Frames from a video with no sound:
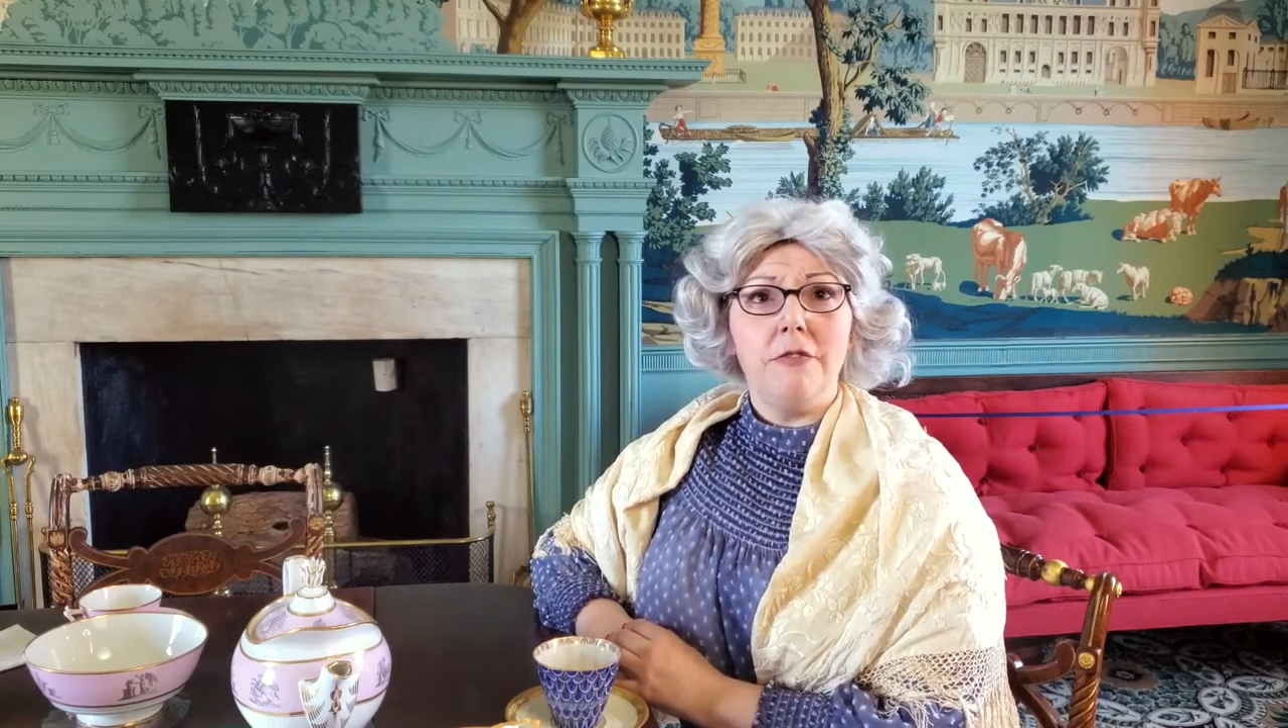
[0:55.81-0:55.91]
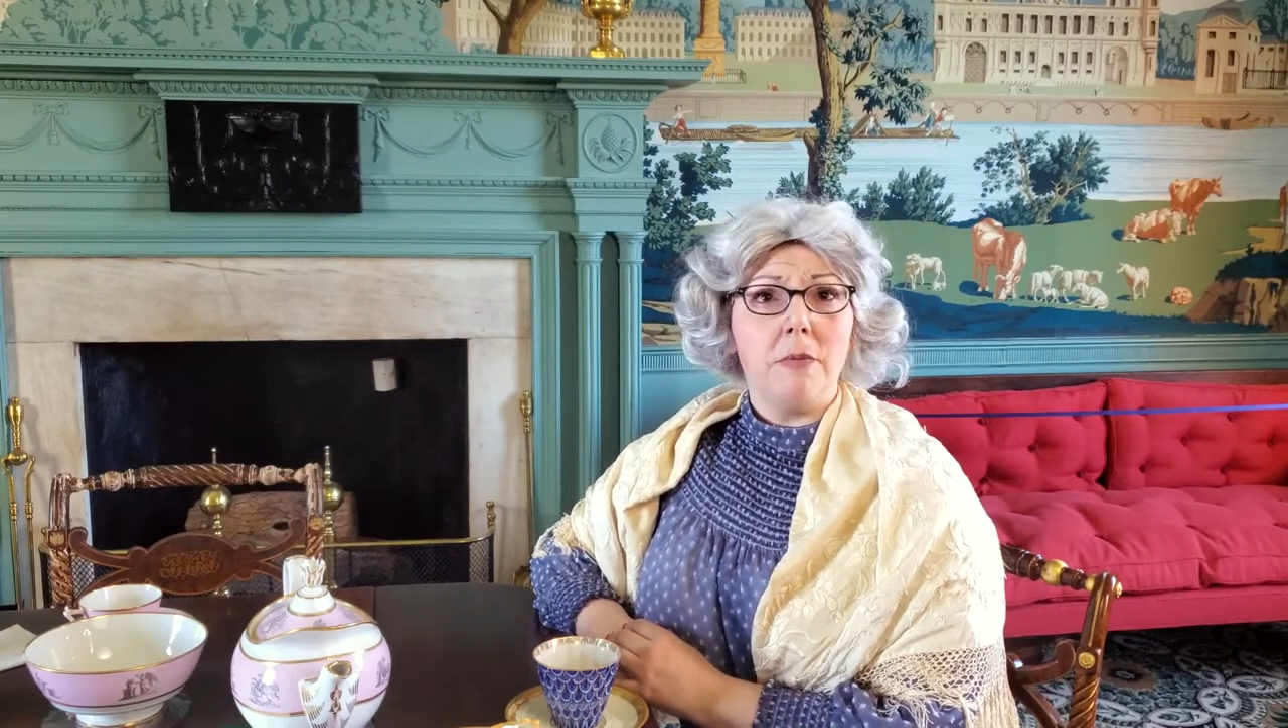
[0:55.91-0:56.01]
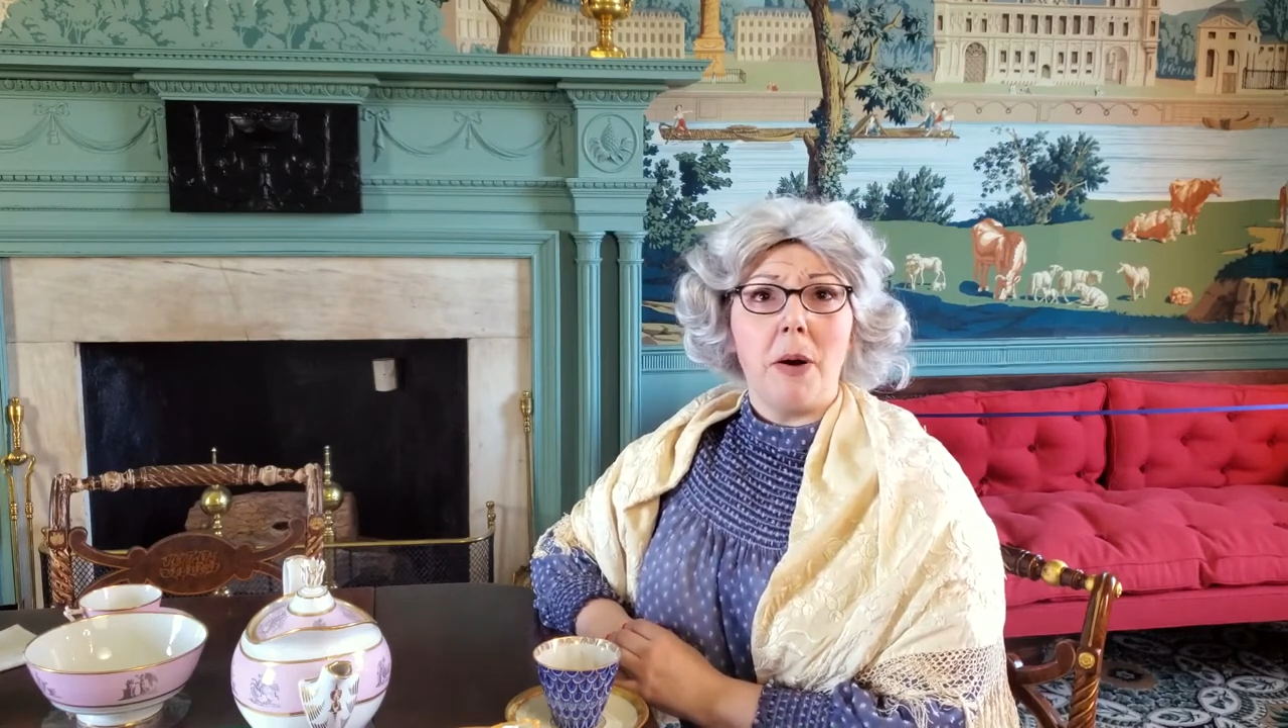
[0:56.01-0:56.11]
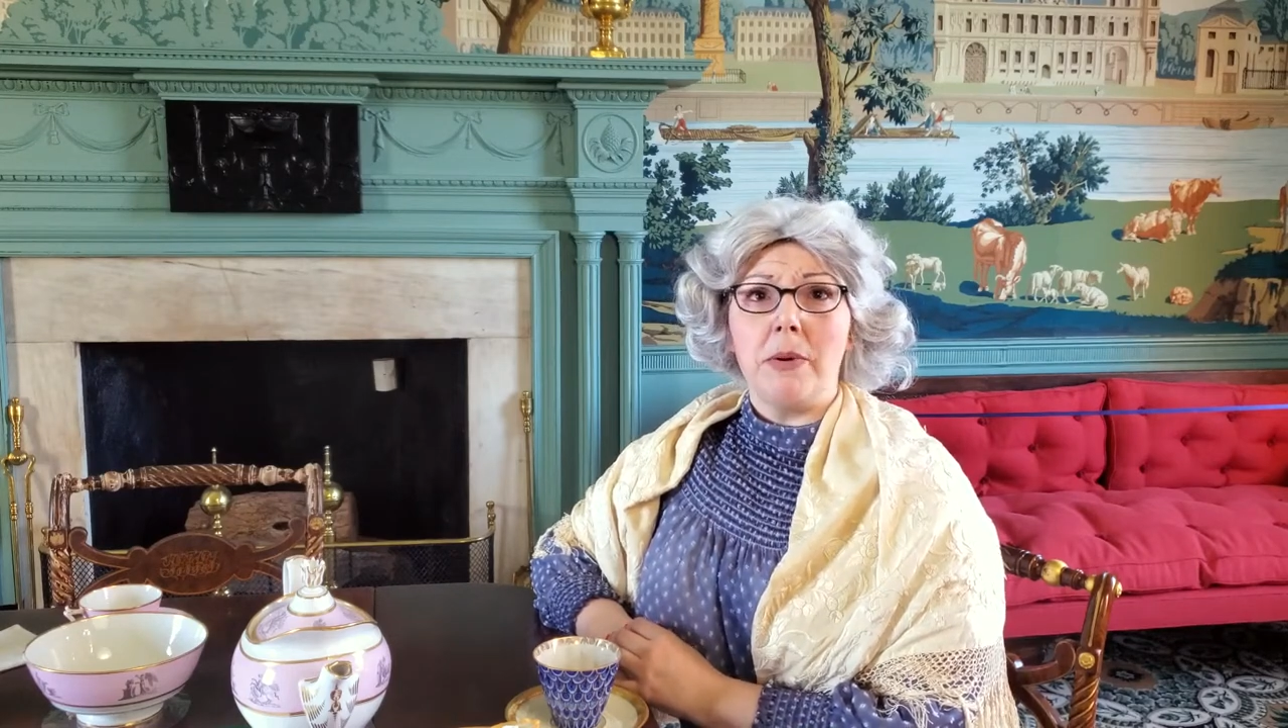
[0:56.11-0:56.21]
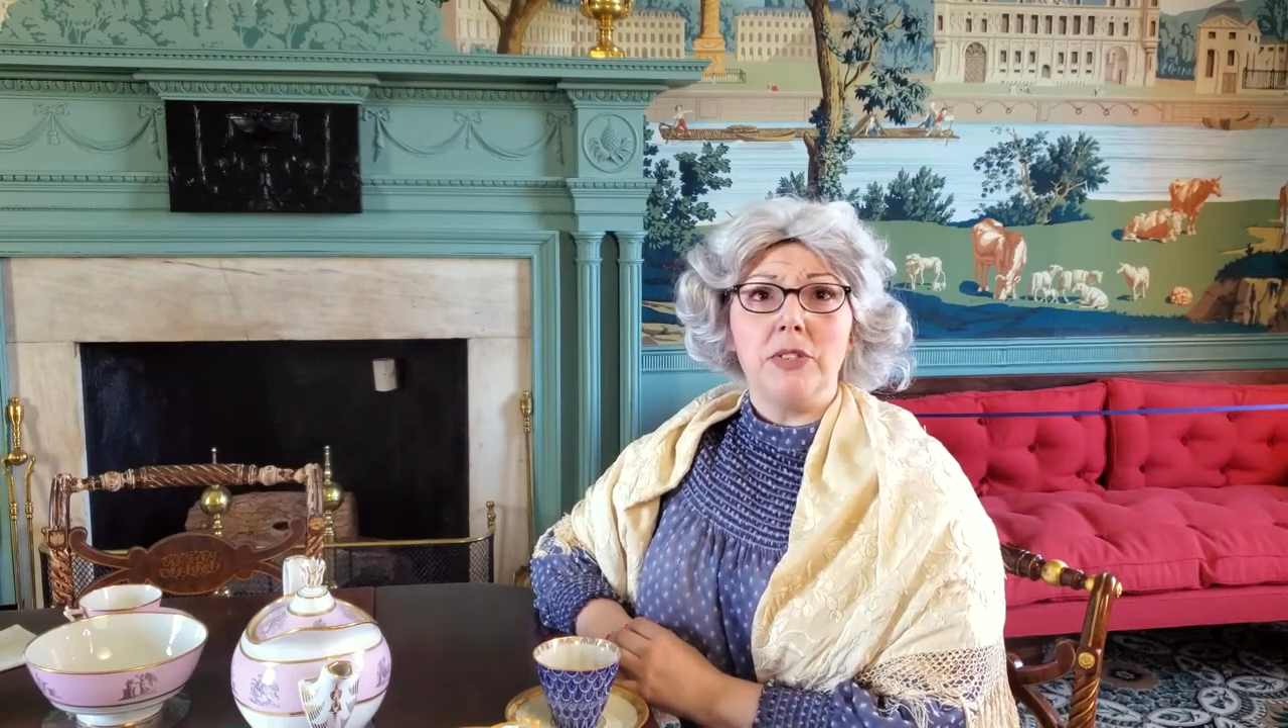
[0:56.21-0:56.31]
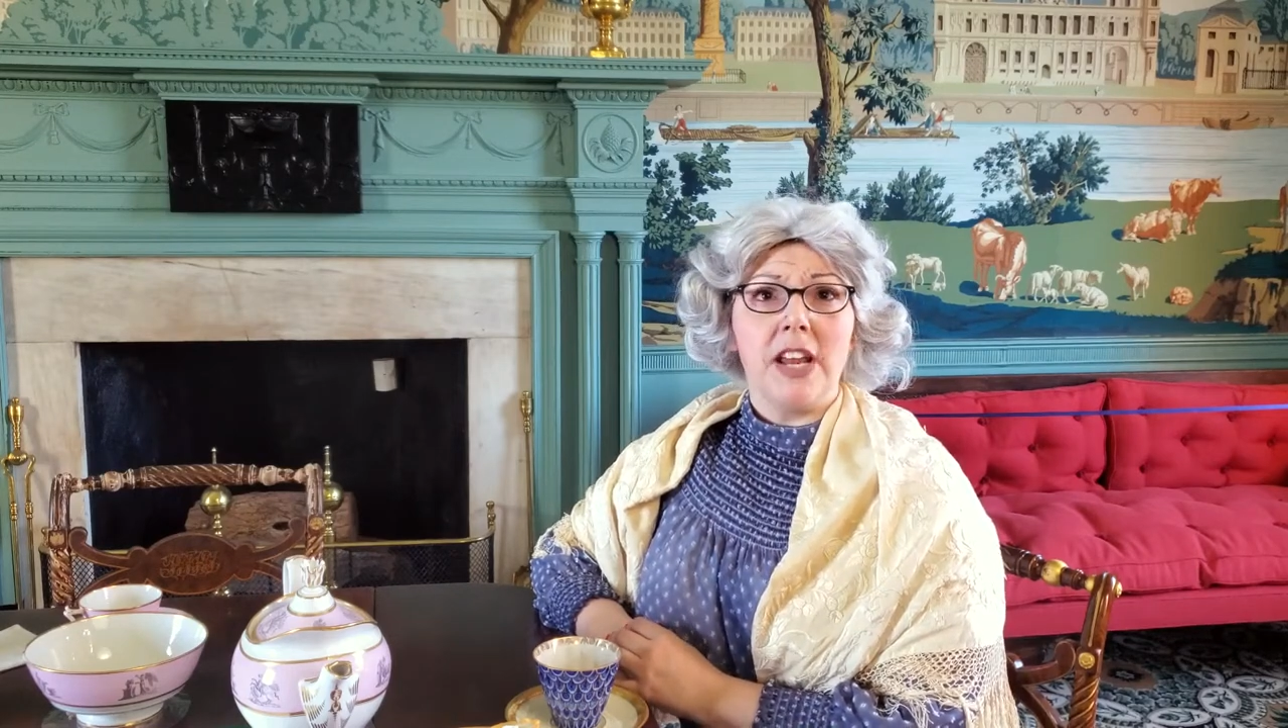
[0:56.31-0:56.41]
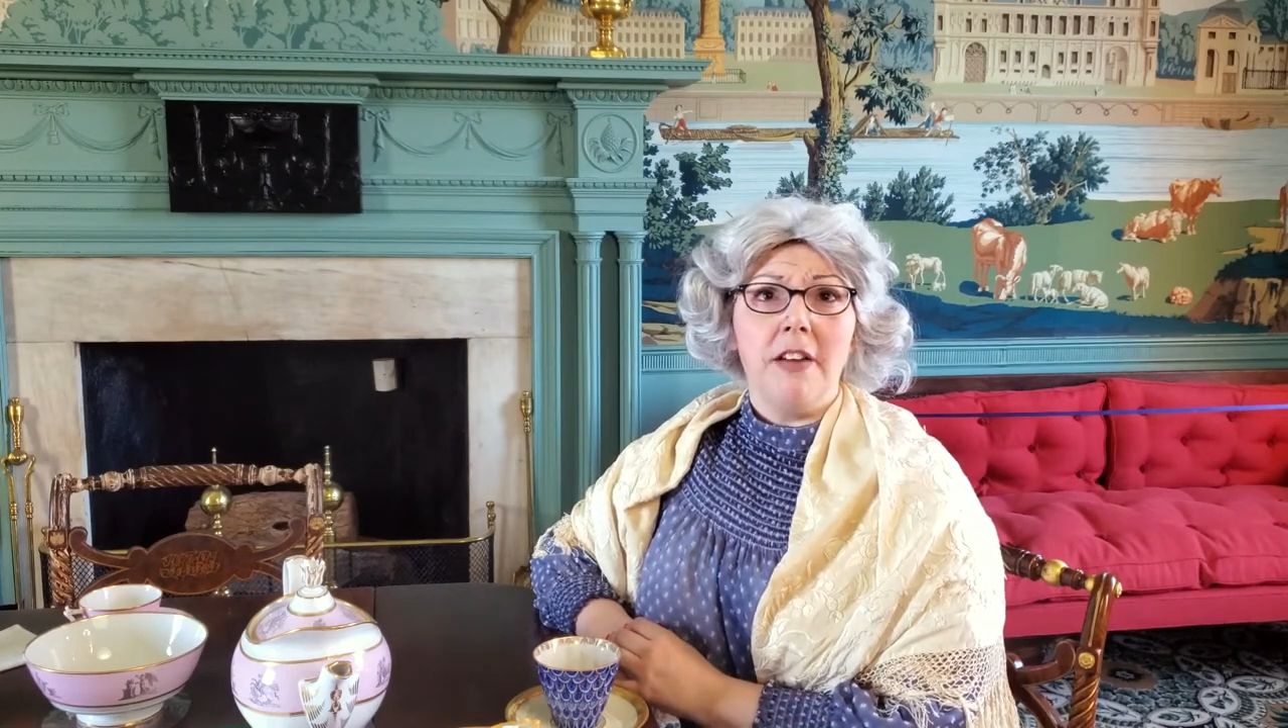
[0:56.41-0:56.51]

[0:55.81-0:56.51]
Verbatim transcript: from almost